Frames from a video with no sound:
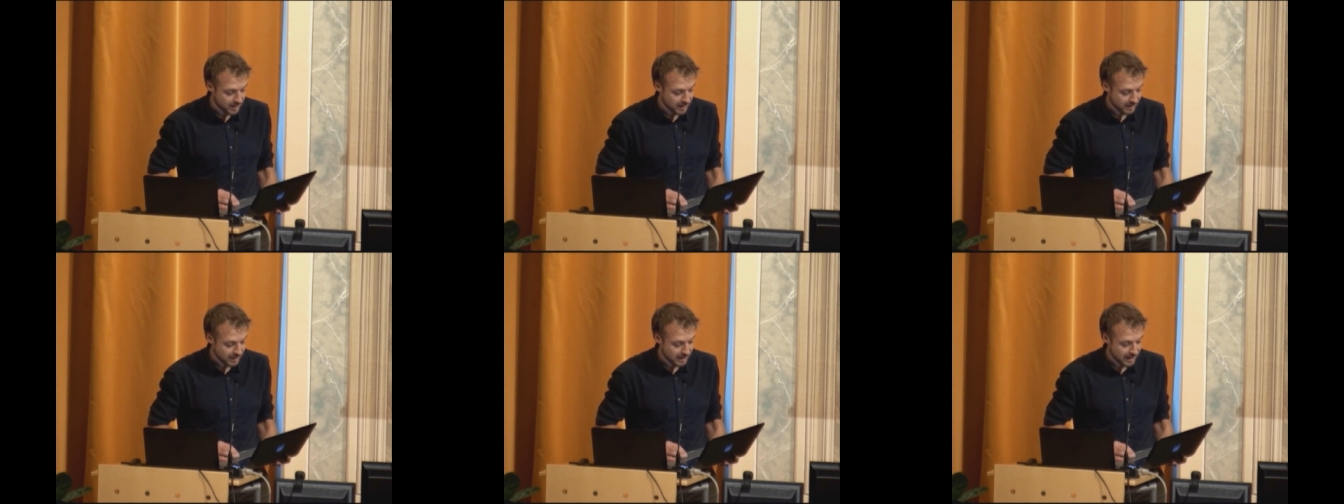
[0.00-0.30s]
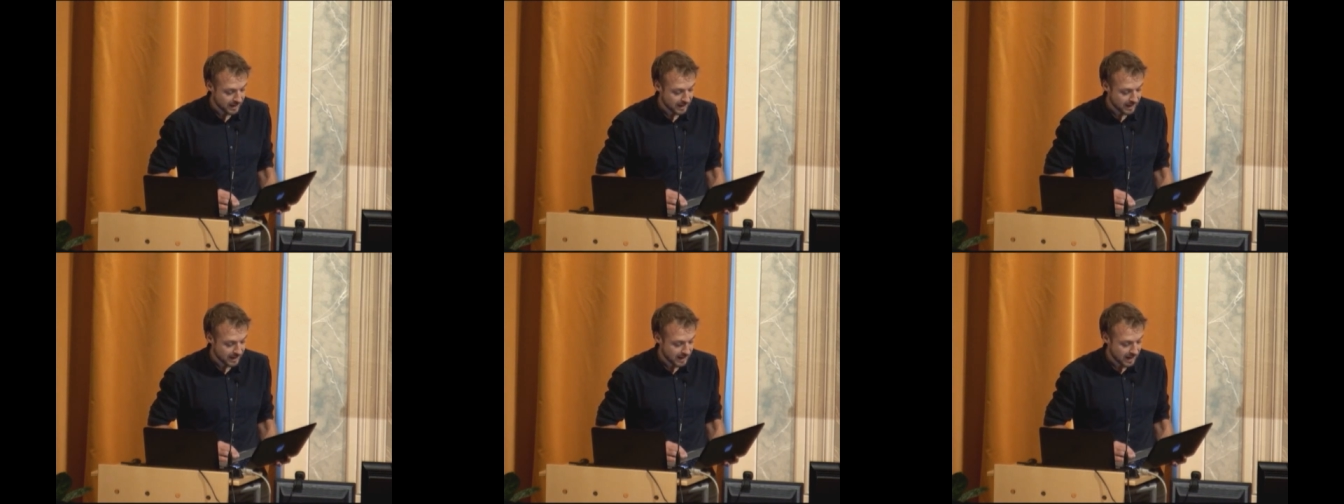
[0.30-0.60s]

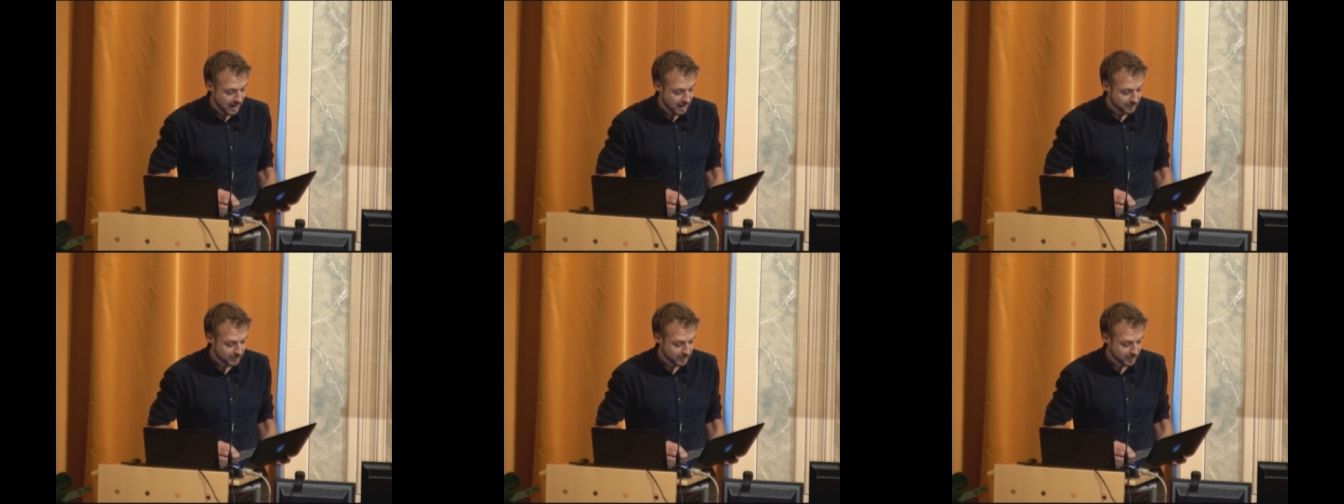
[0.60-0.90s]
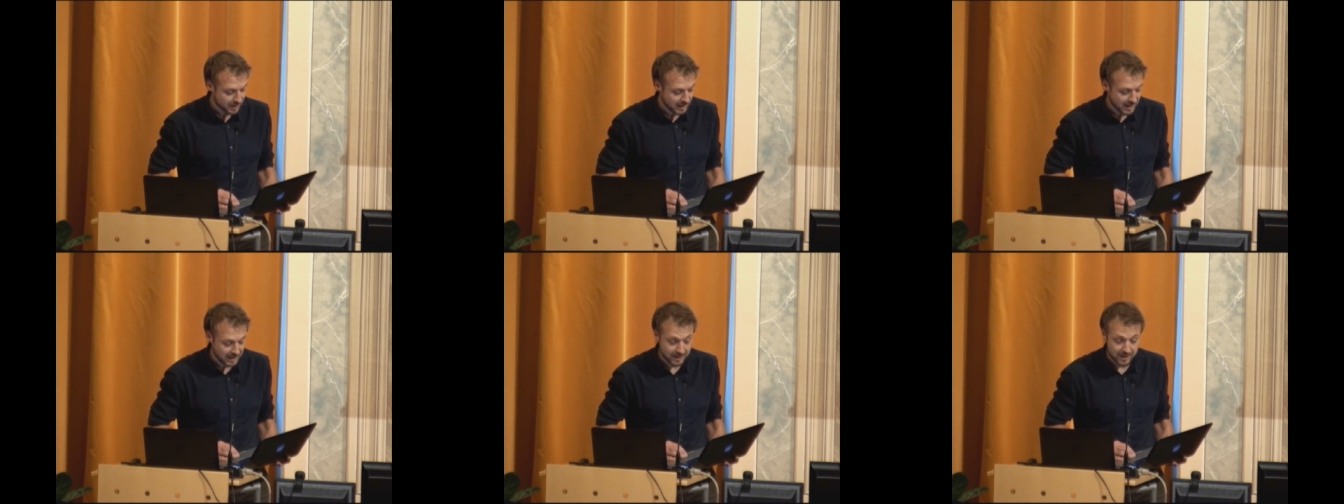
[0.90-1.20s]
and after
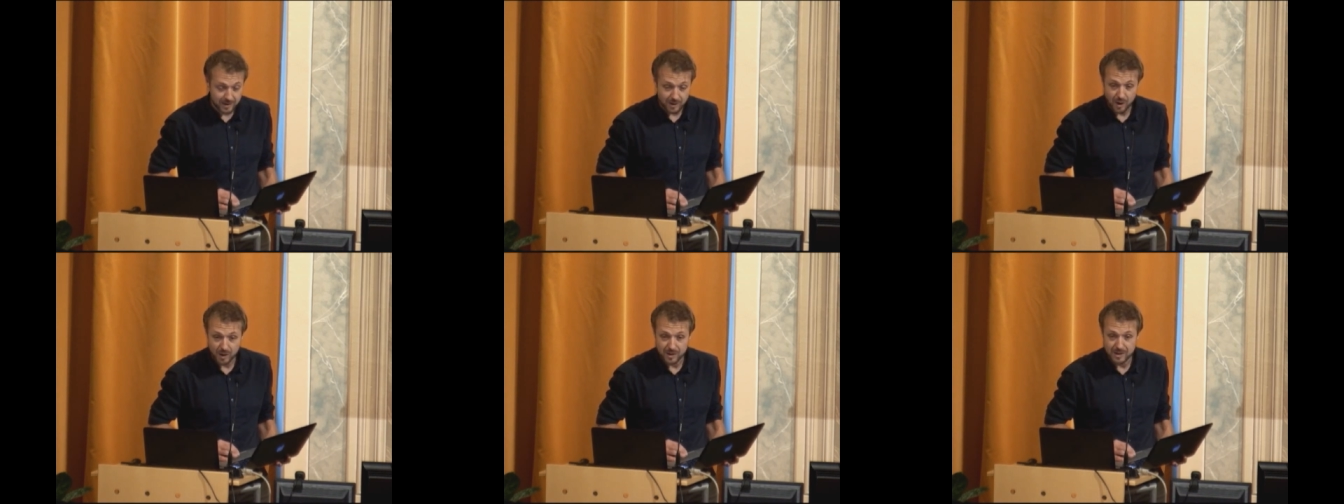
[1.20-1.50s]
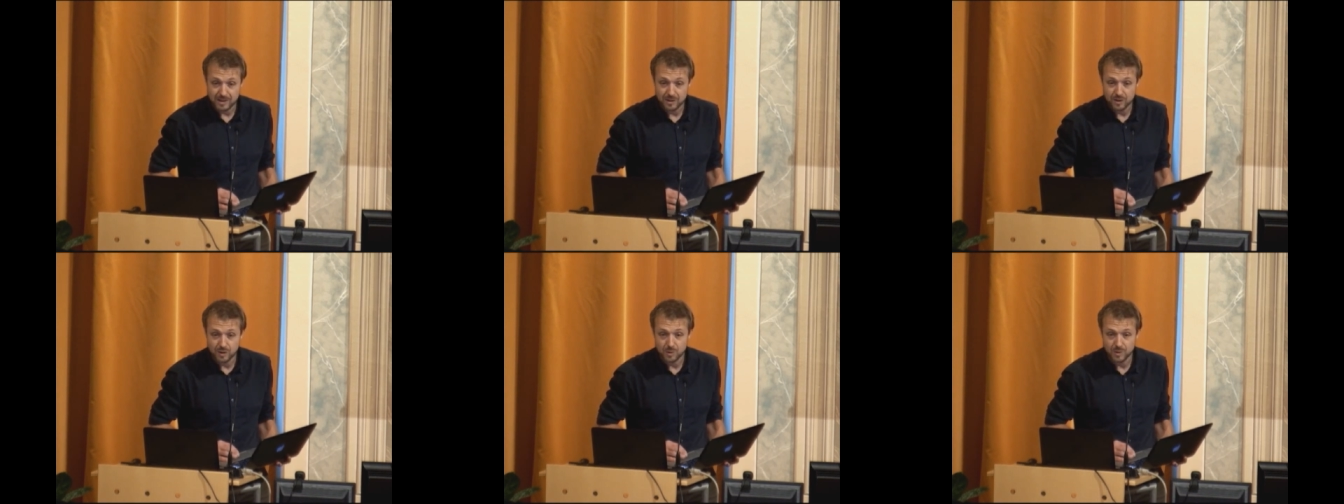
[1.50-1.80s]
like only
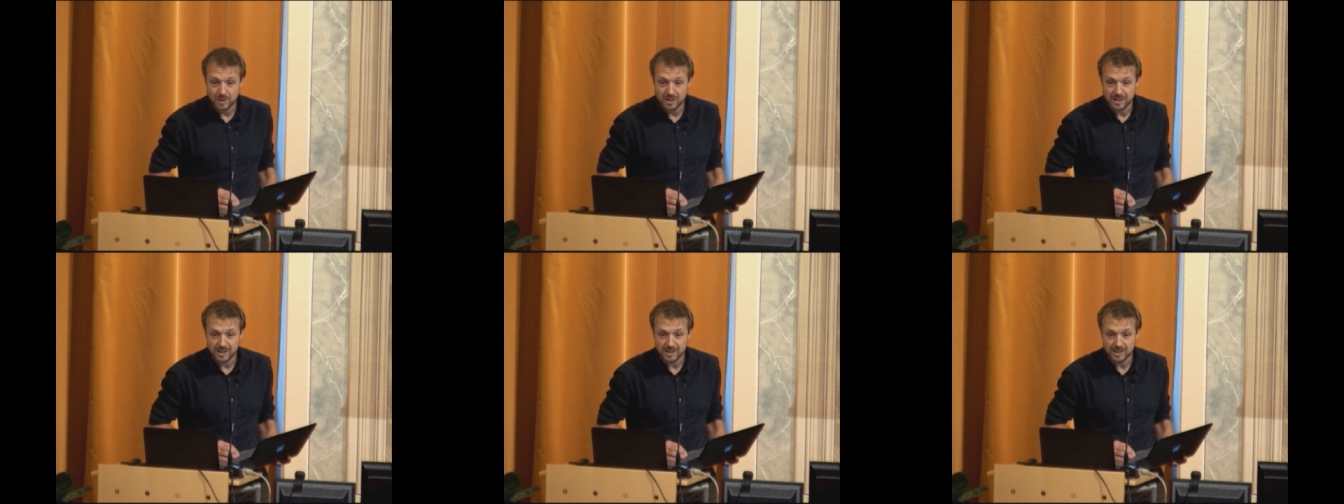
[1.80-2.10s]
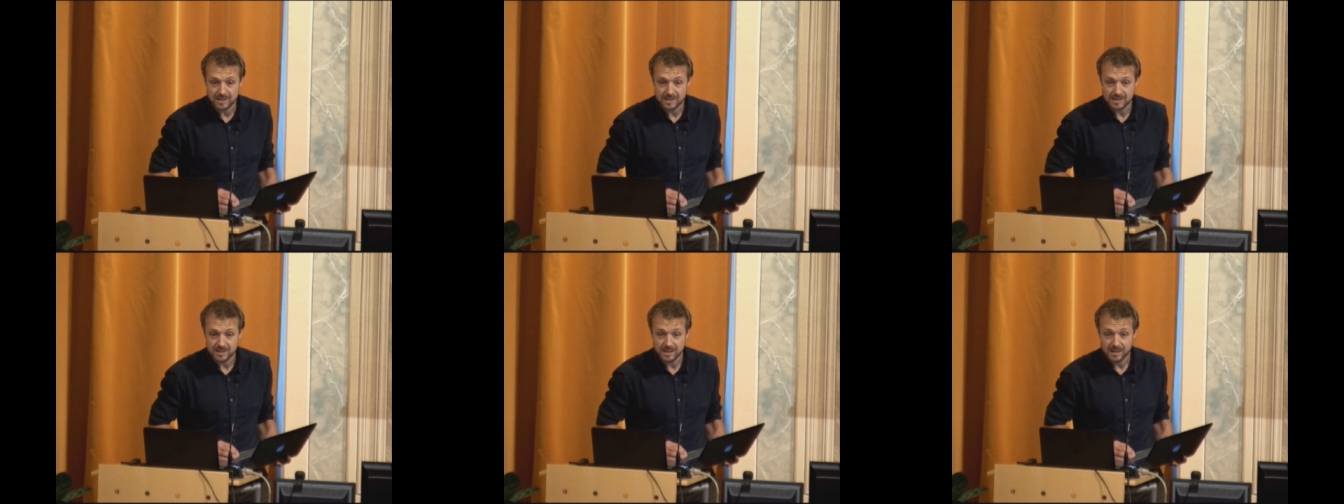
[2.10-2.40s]
two years